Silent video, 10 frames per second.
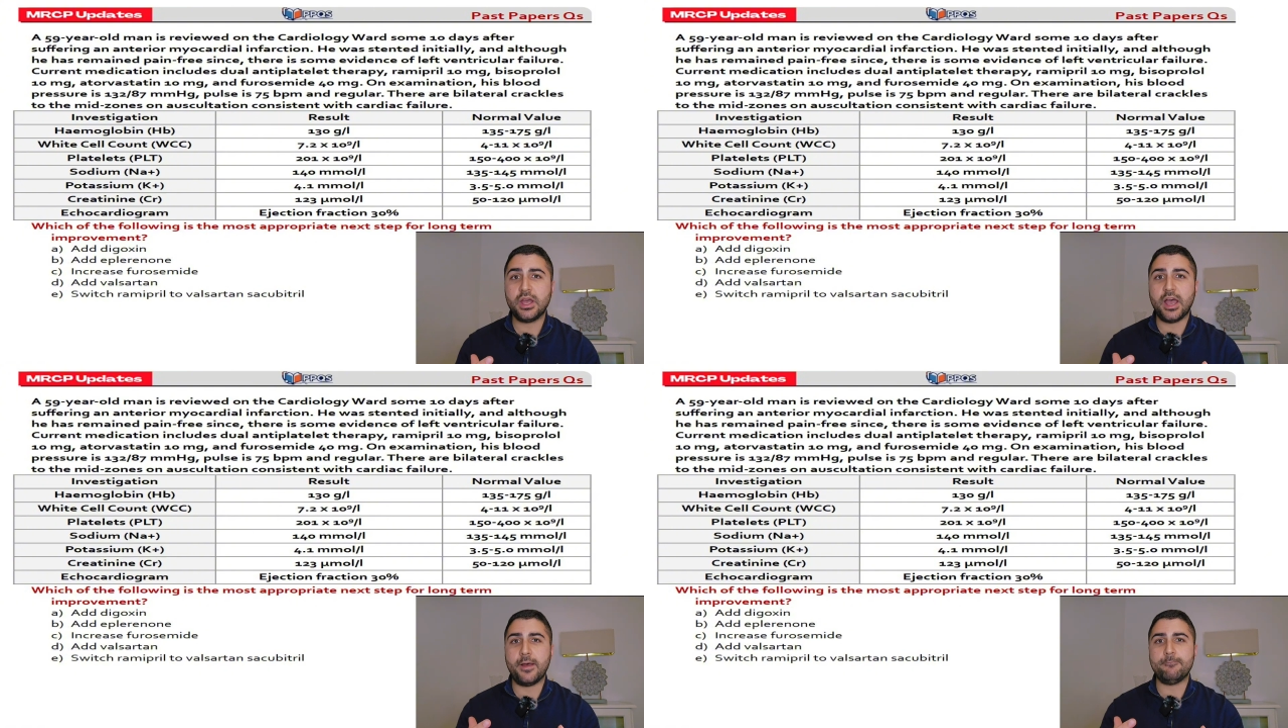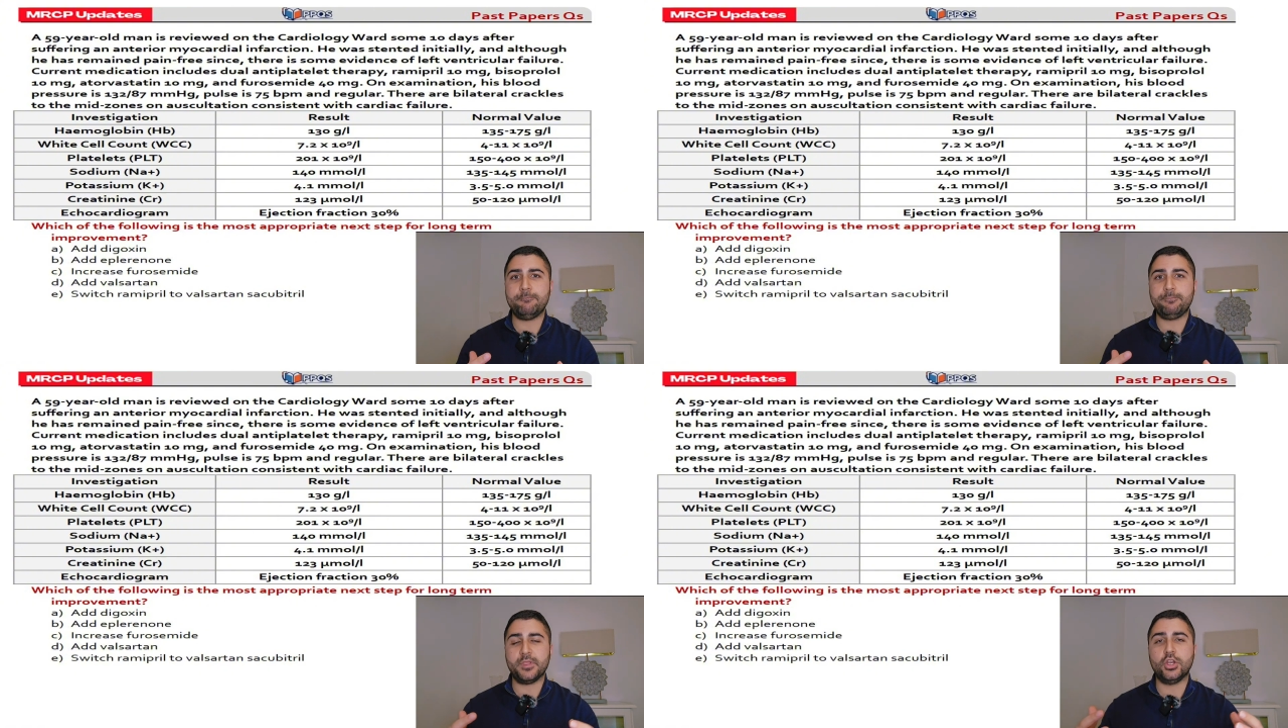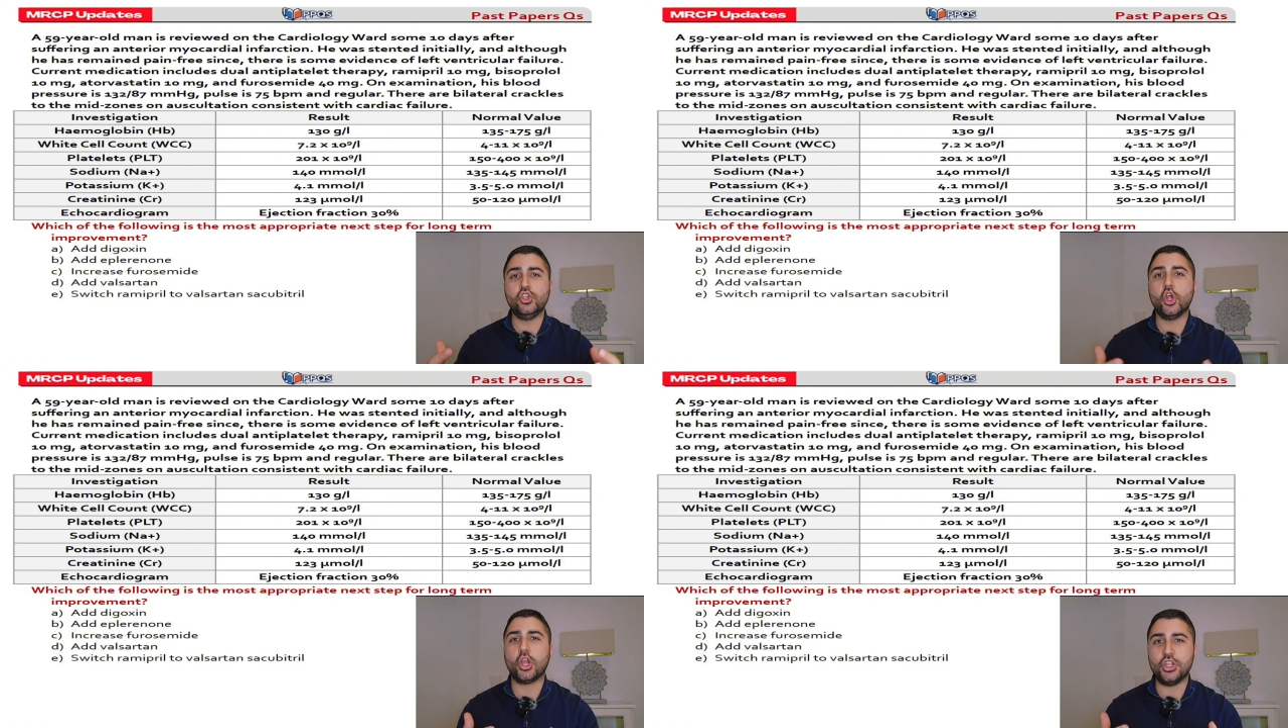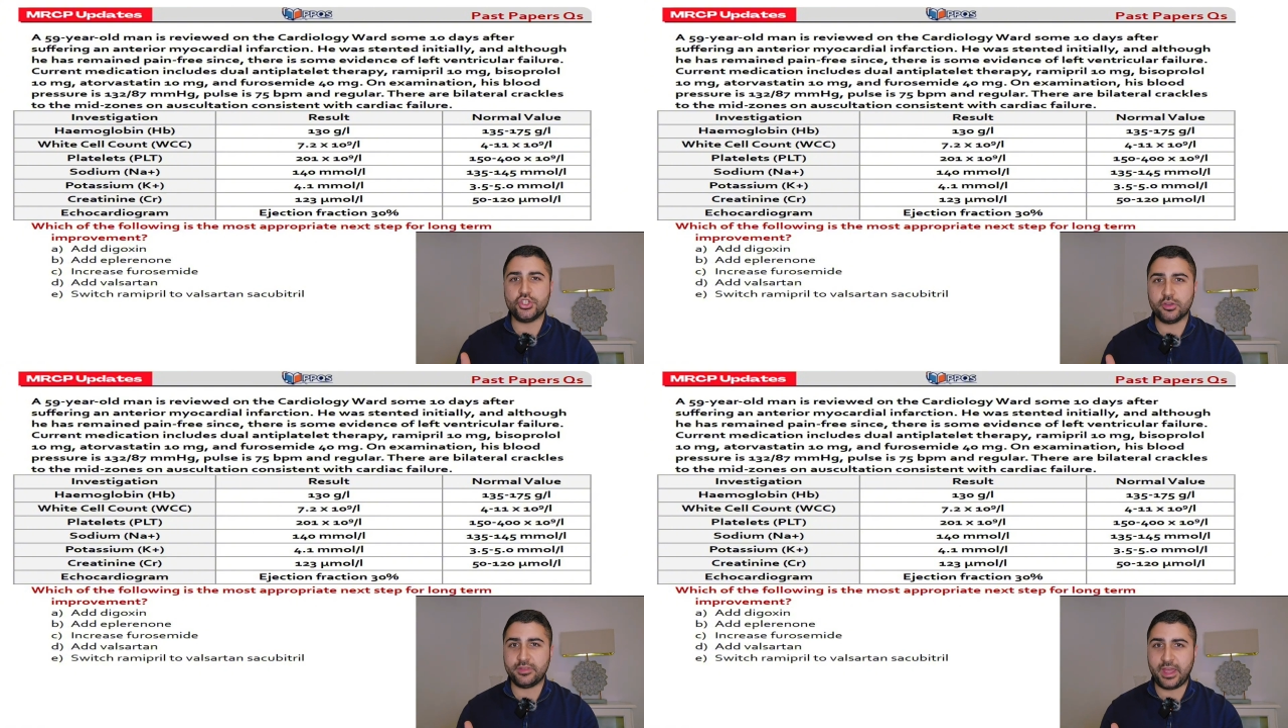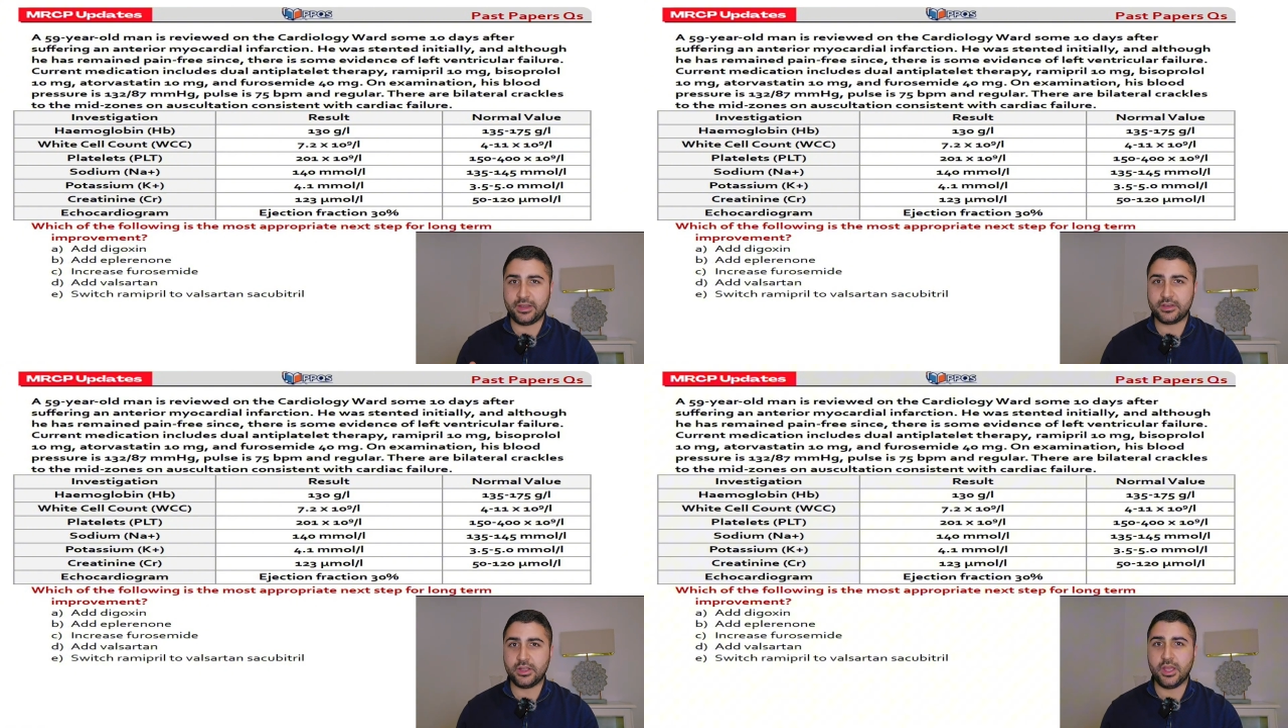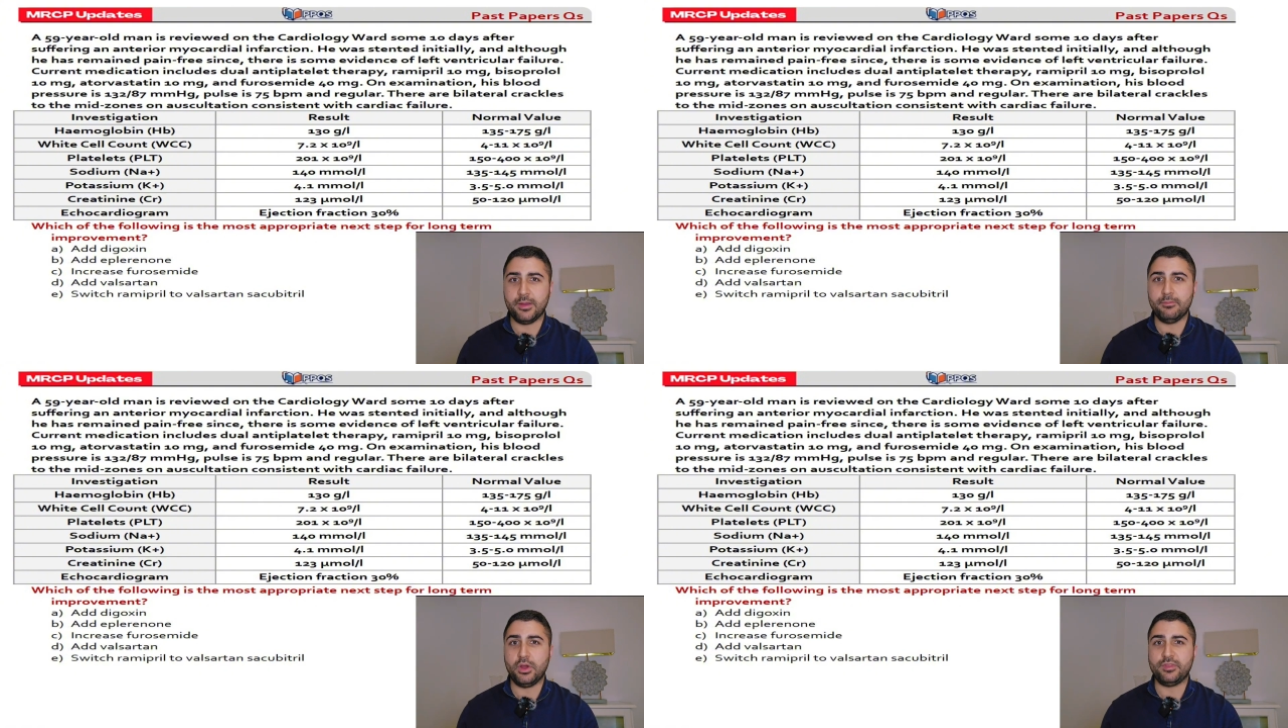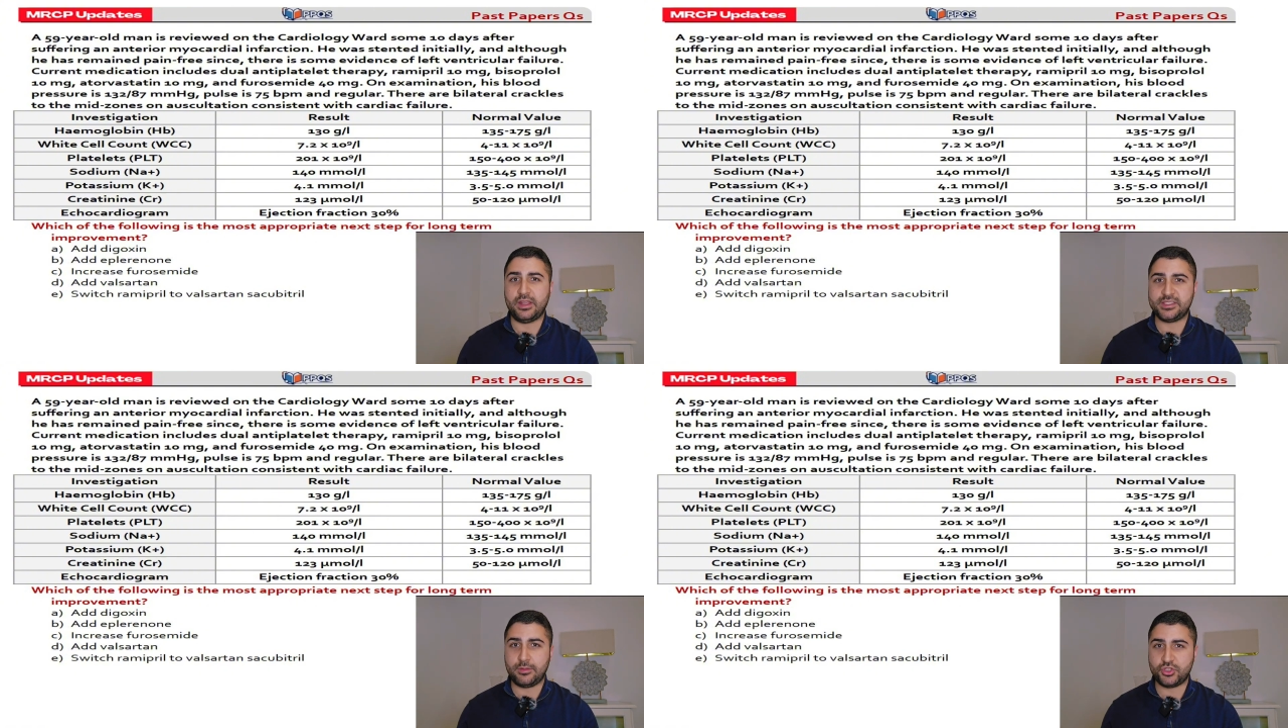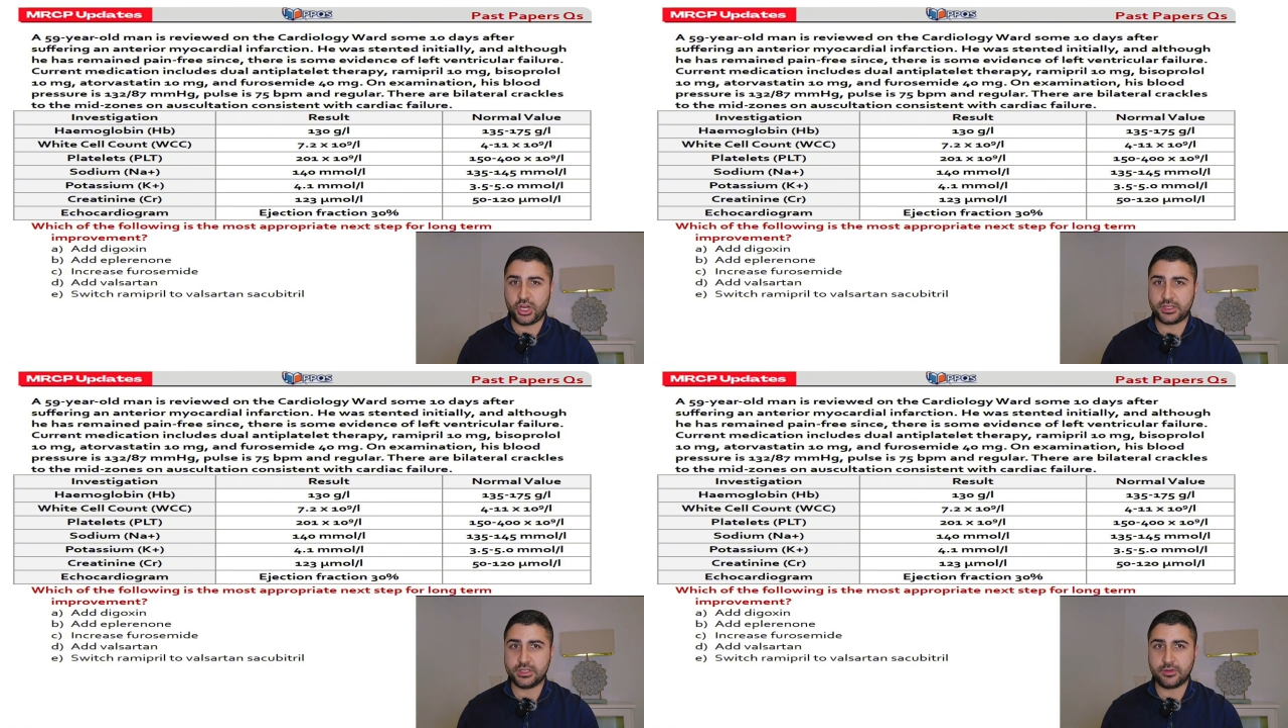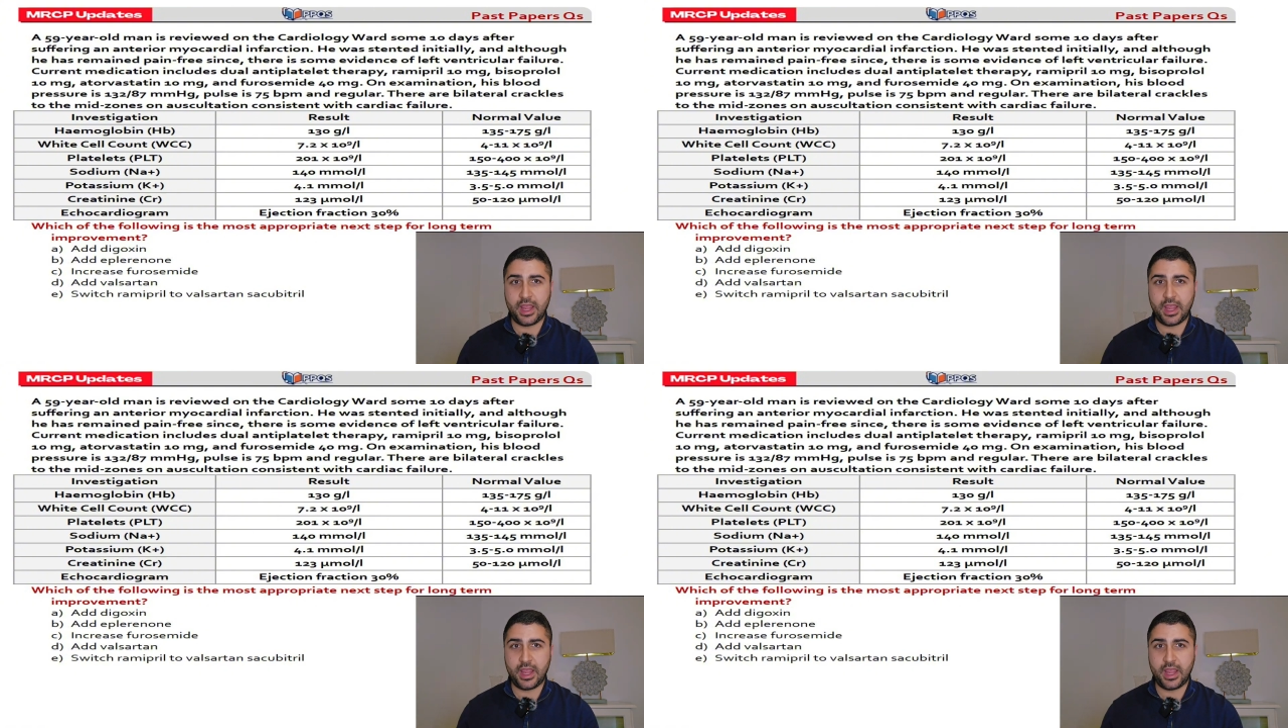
knowledge of that subject.